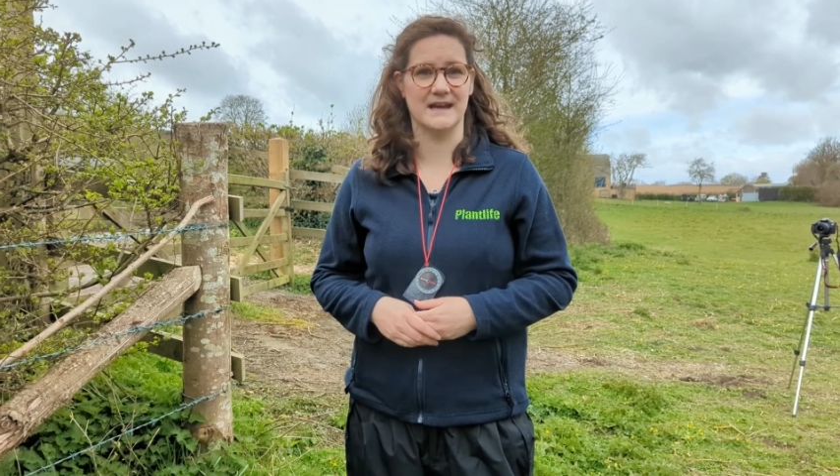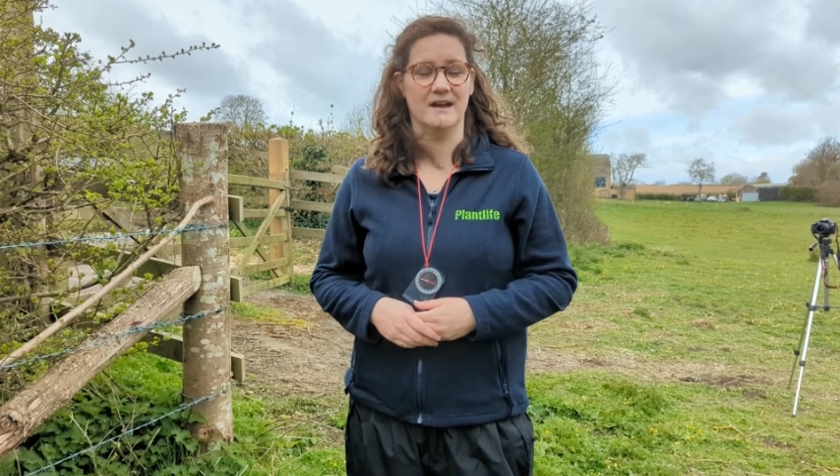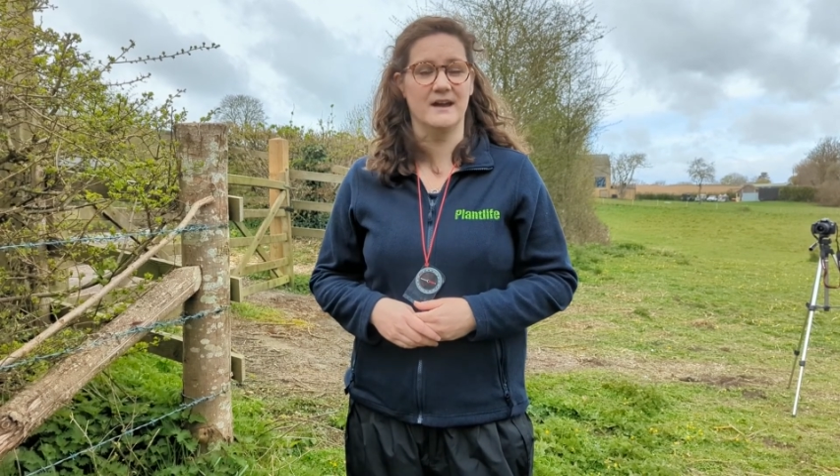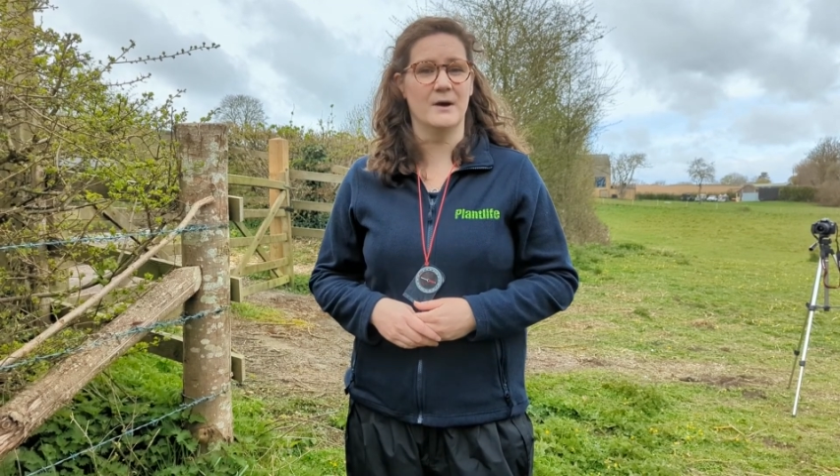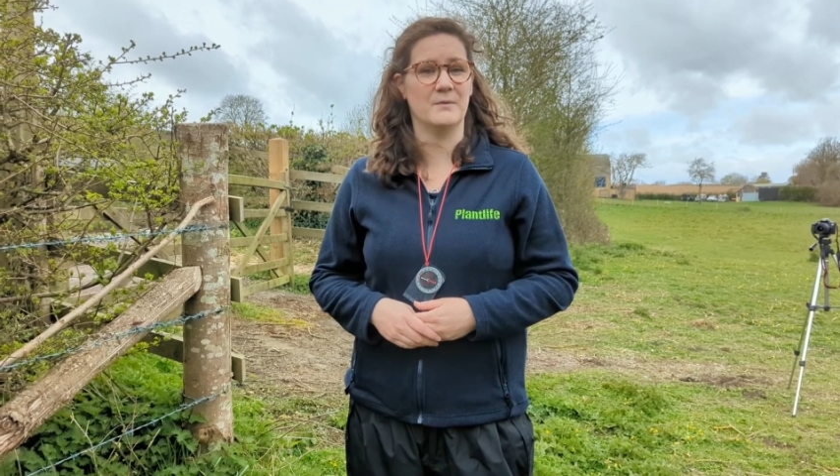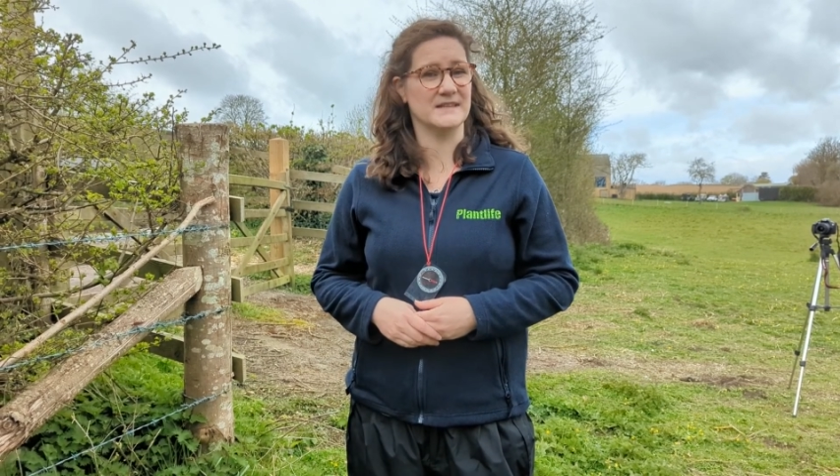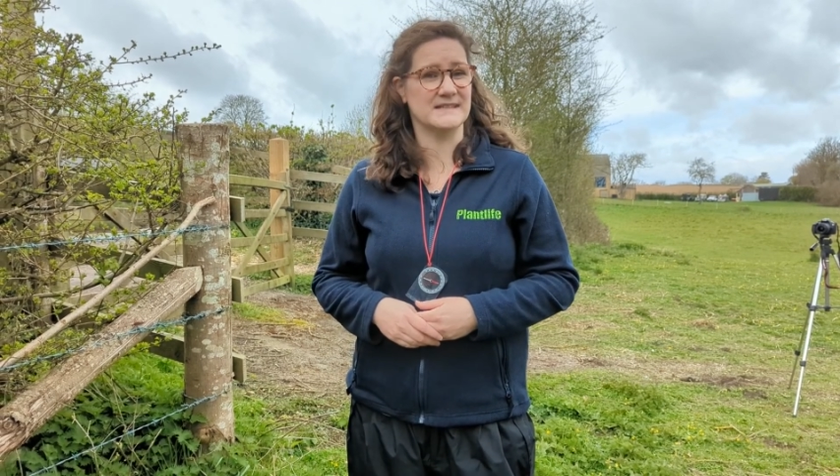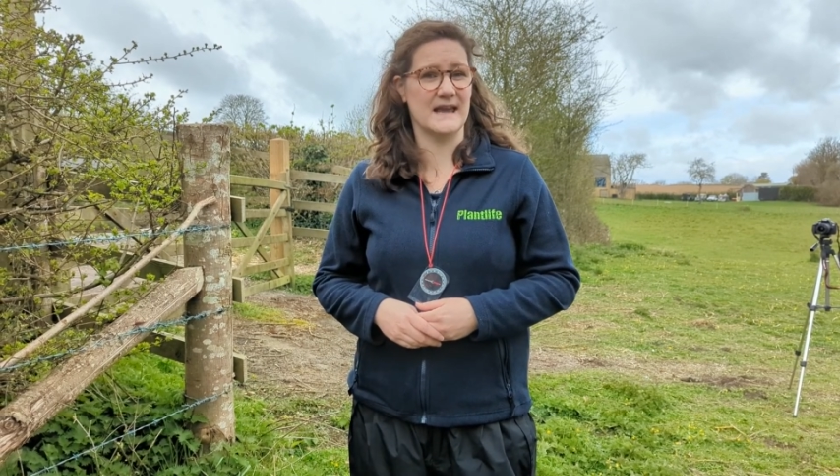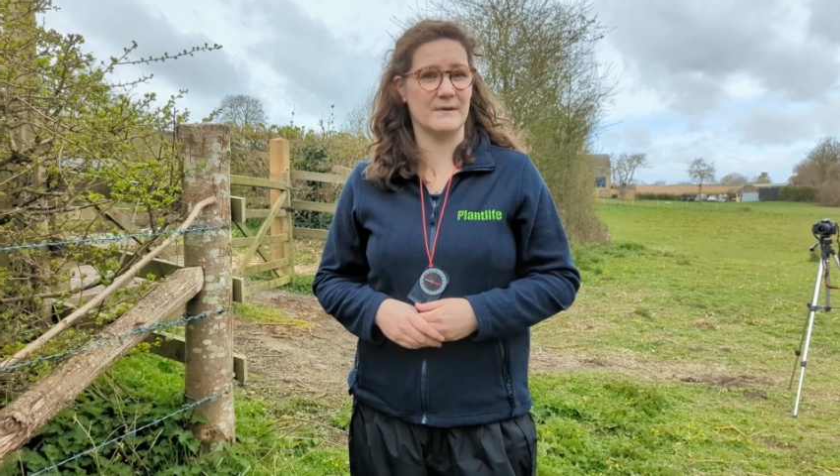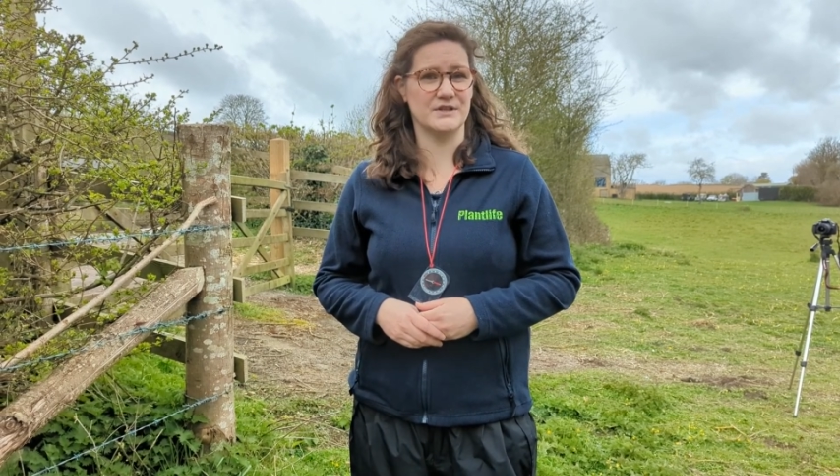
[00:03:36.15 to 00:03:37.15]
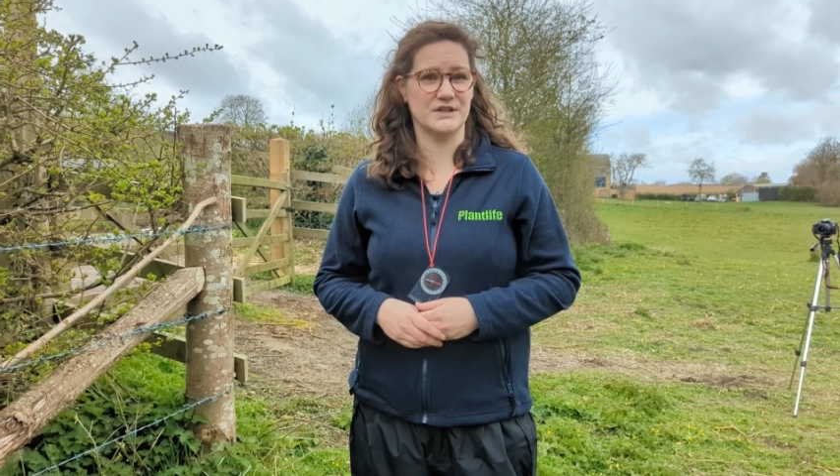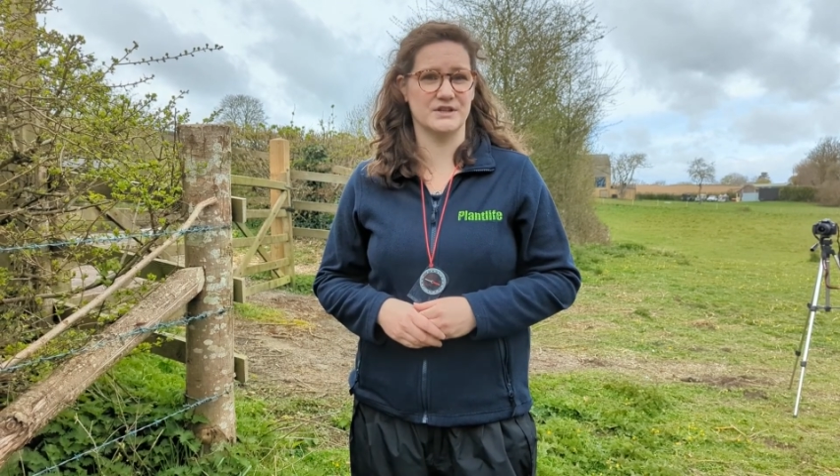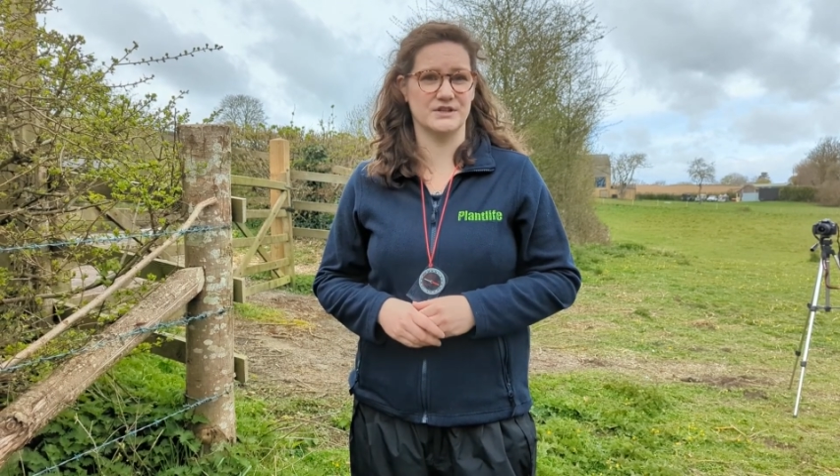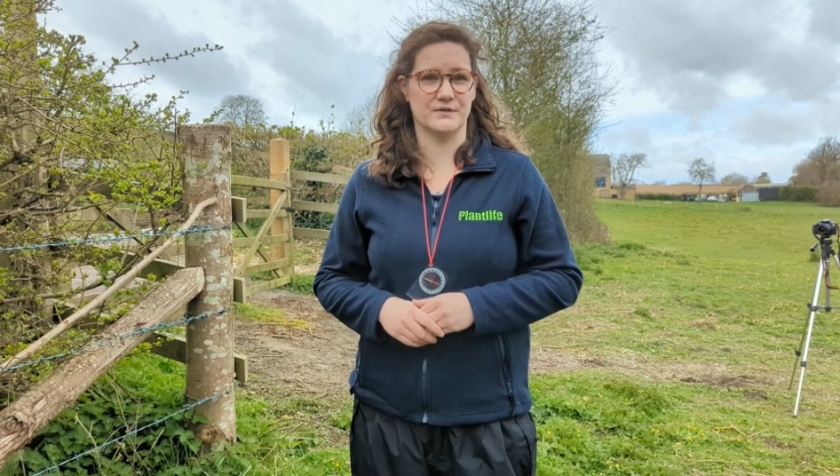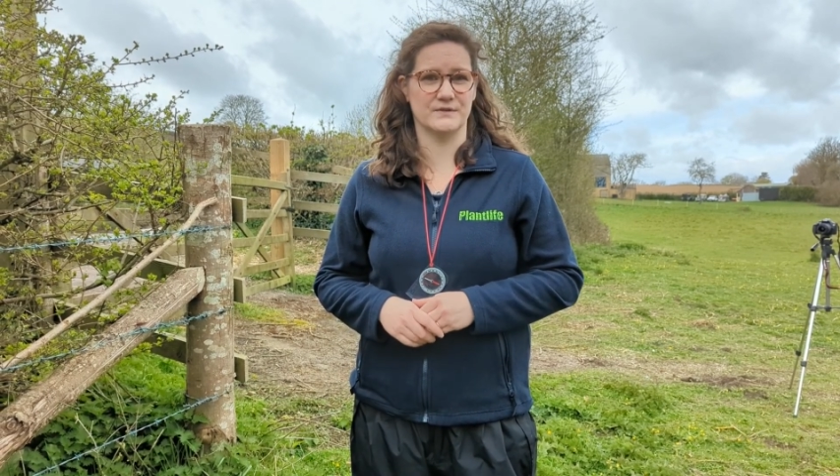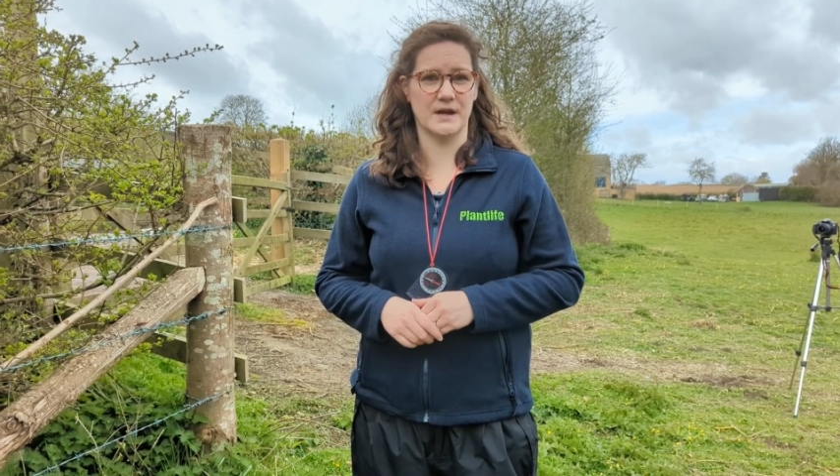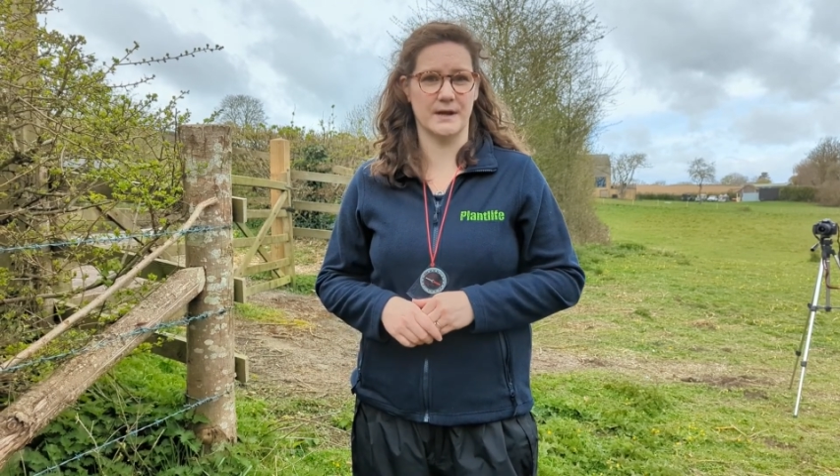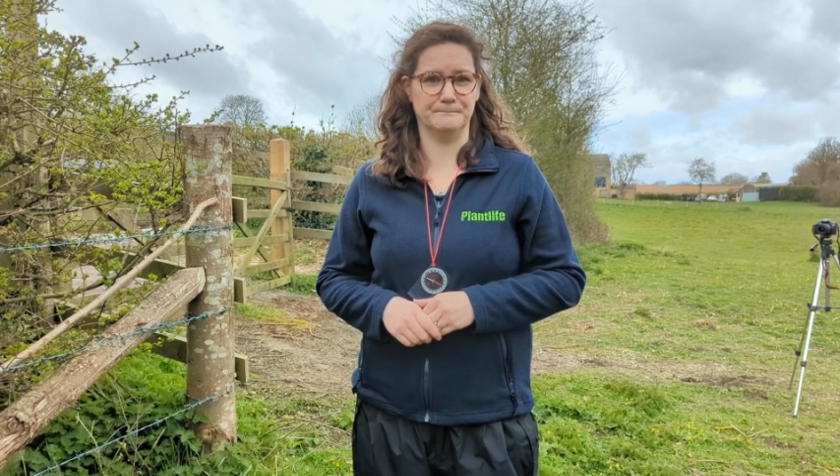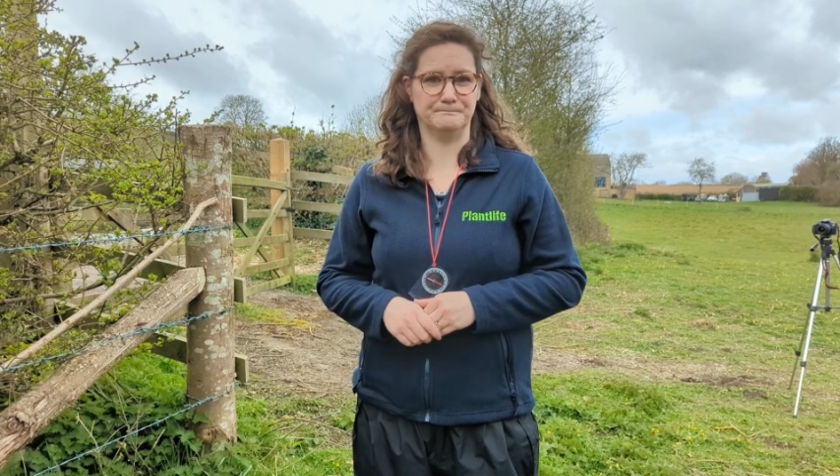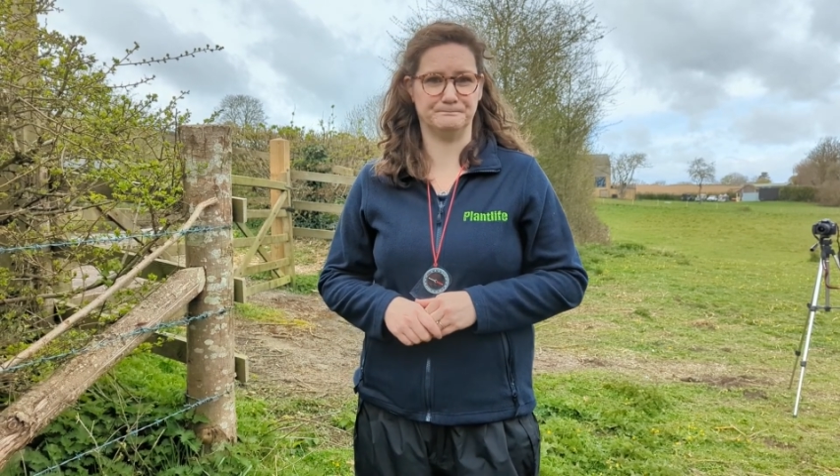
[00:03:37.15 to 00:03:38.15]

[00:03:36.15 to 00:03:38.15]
and we can see how it changes over time.